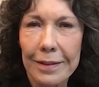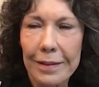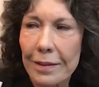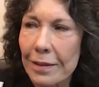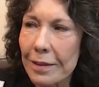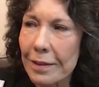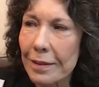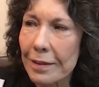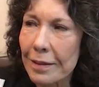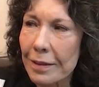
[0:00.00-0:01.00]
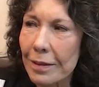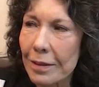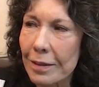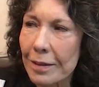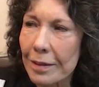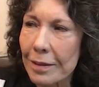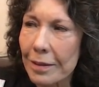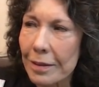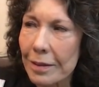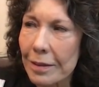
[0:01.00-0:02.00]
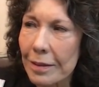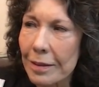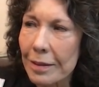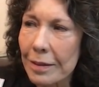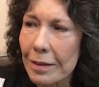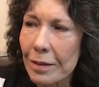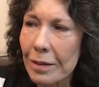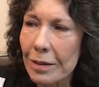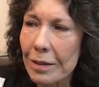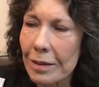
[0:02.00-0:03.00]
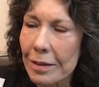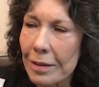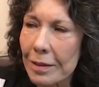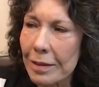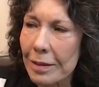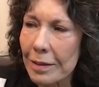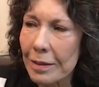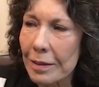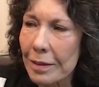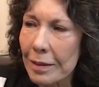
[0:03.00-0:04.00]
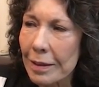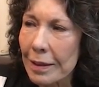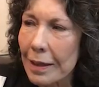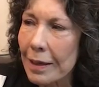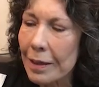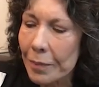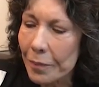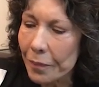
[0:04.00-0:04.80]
(not speaking)